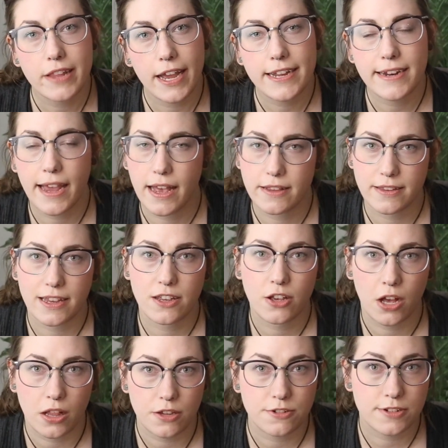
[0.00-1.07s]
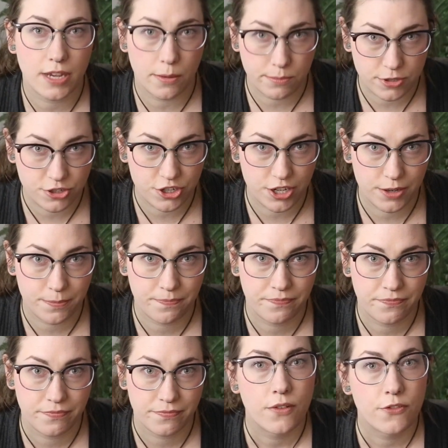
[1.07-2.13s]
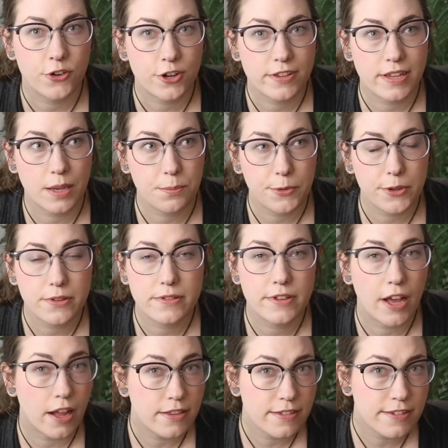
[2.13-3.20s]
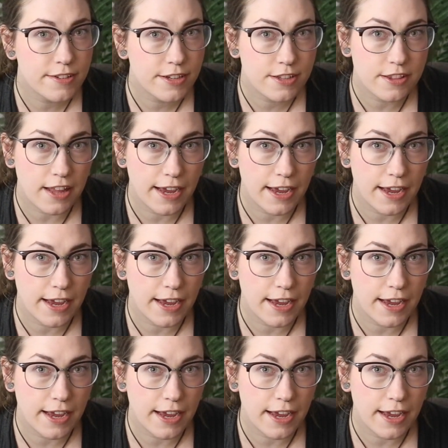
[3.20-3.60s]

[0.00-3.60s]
light has a color temperature. For example, tungsten